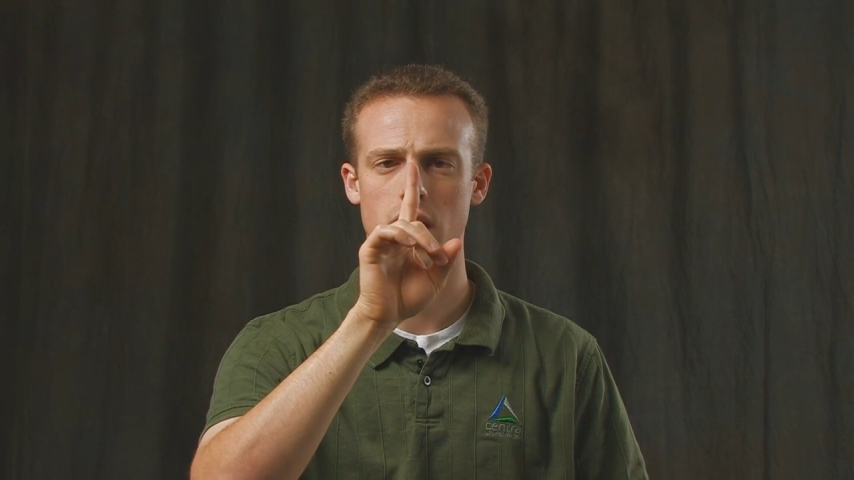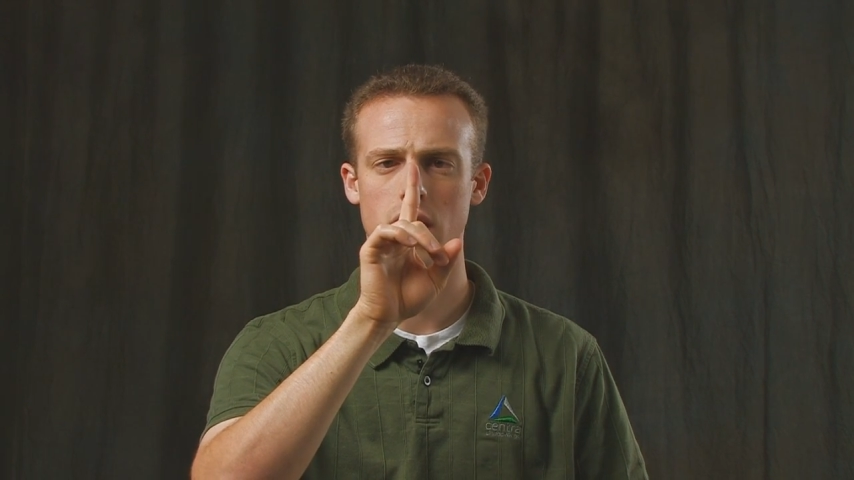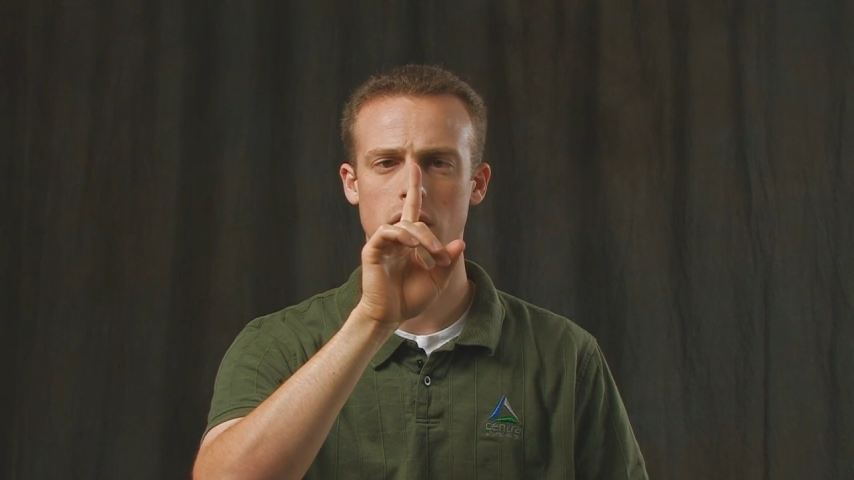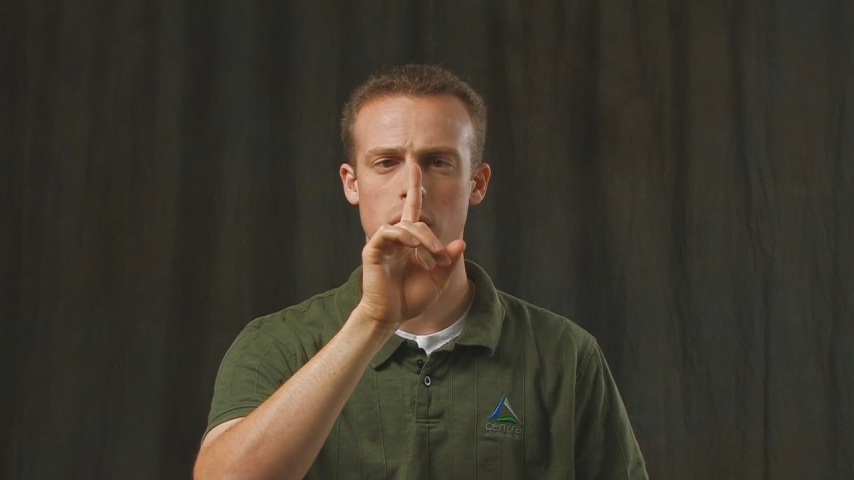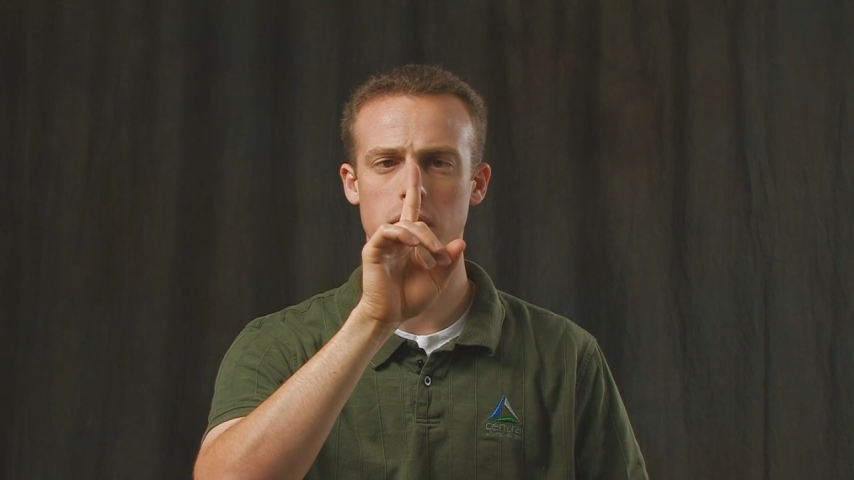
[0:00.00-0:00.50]

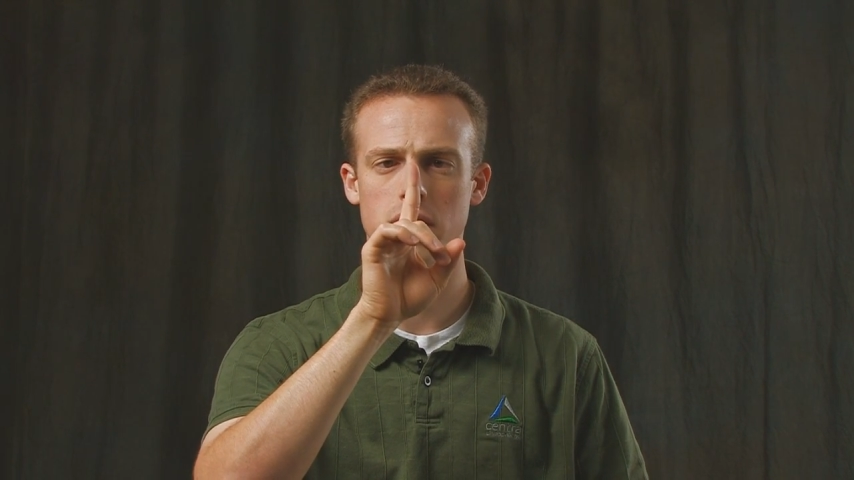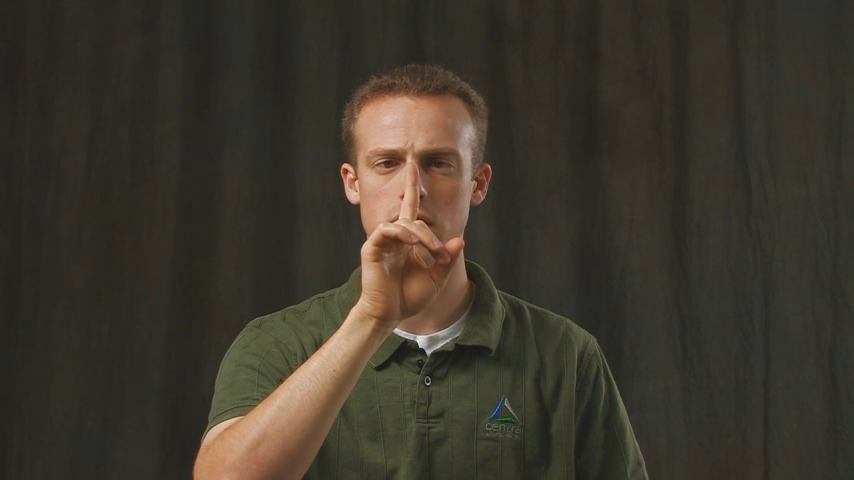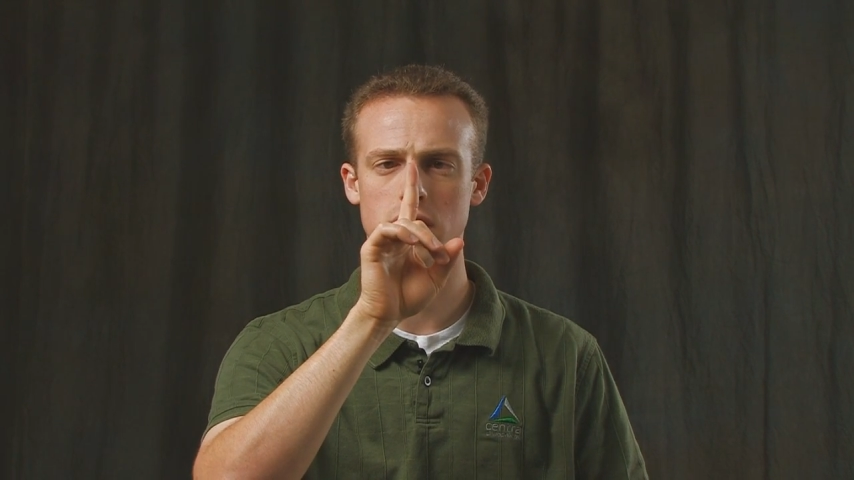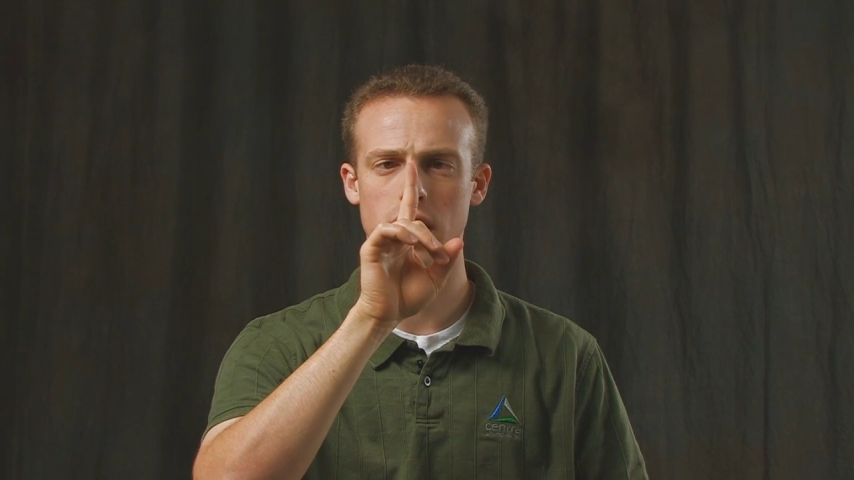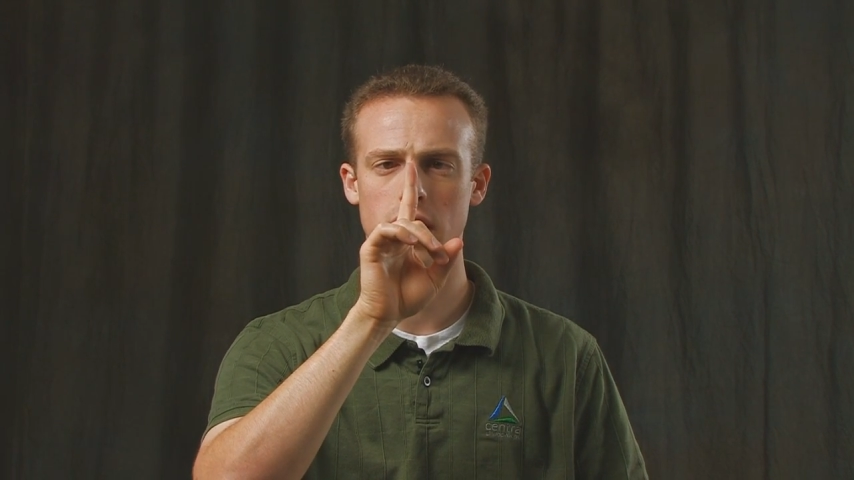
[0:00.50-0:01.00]
It'll come in
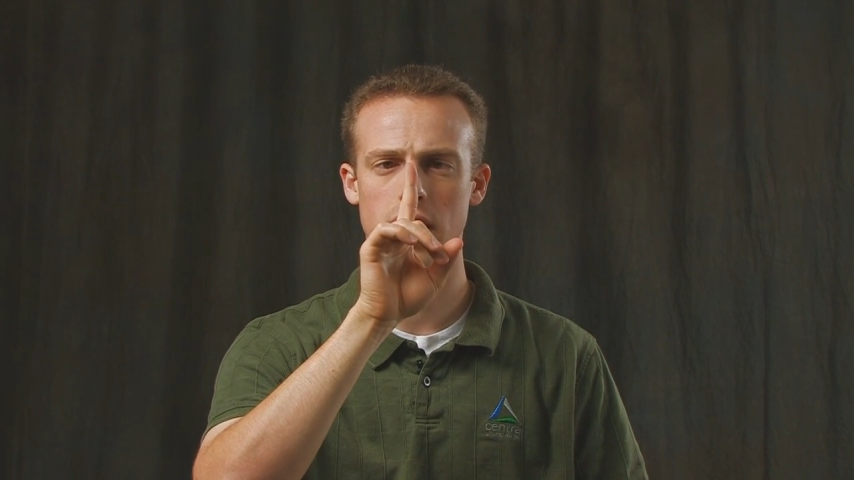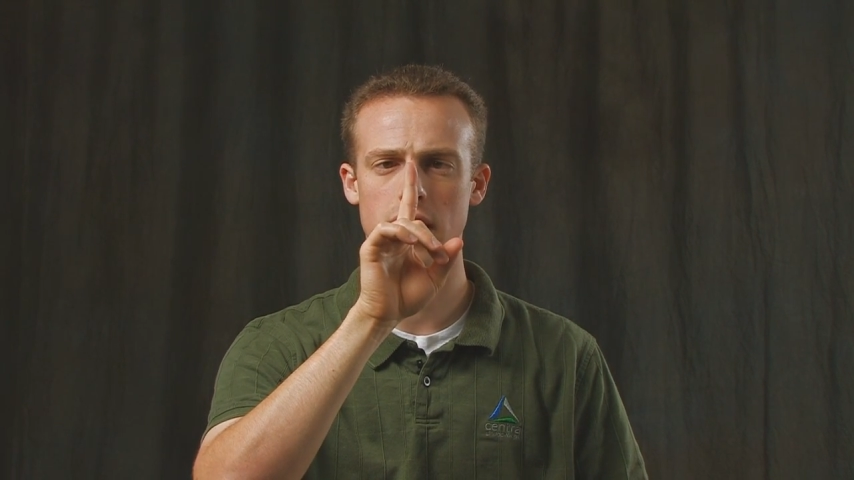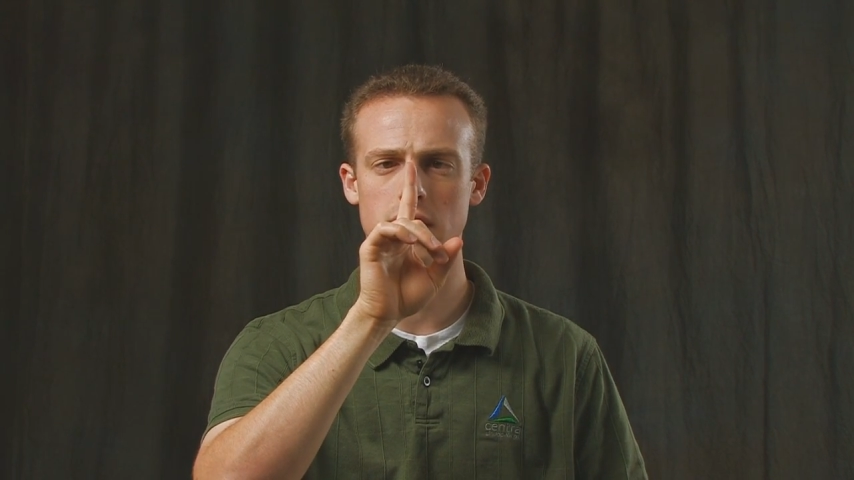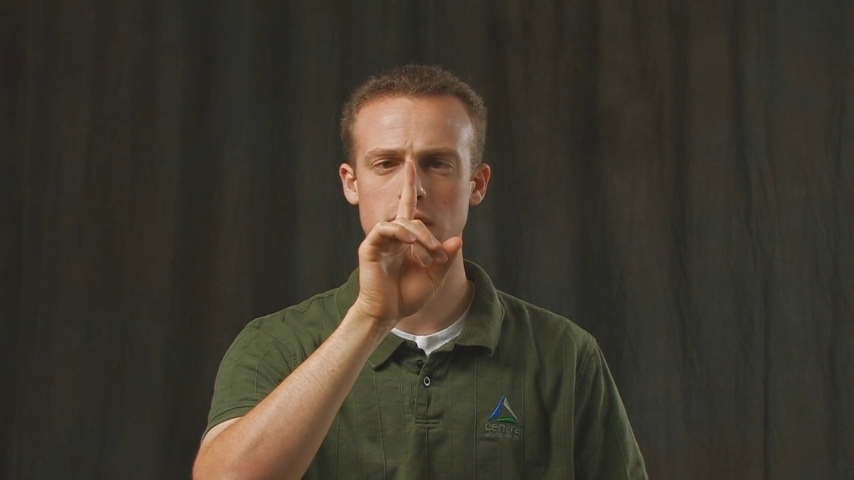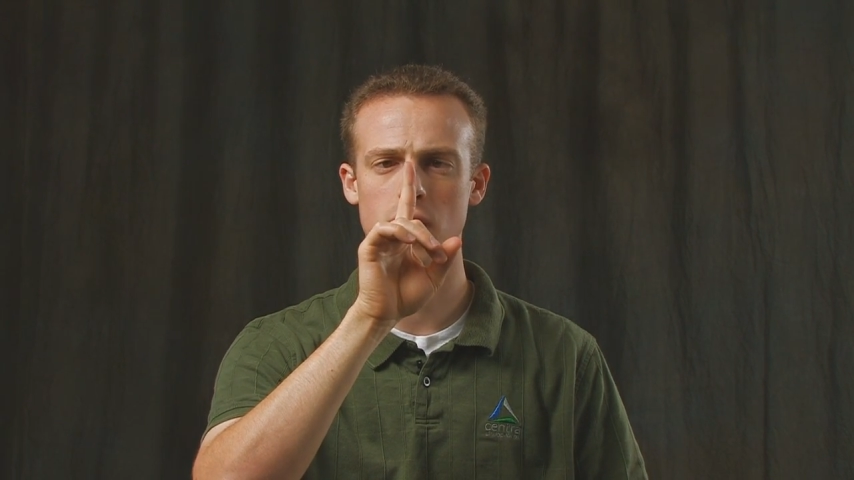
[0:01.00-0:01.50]
just like
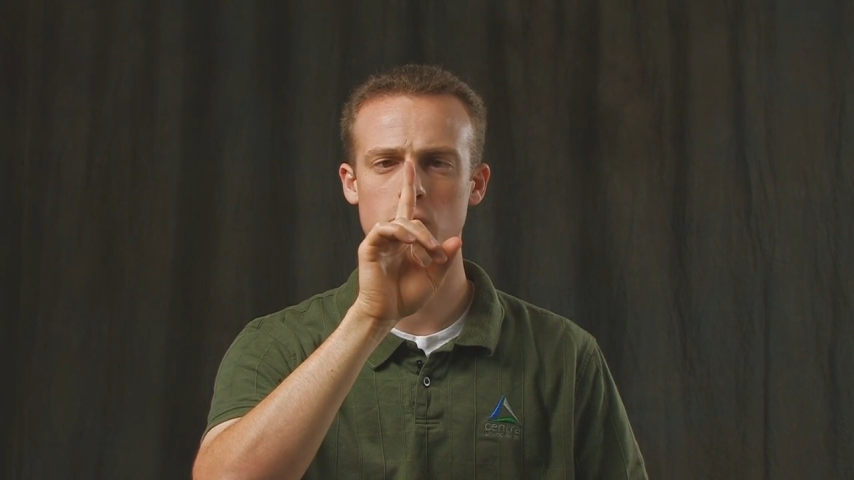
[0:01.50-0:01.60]
this,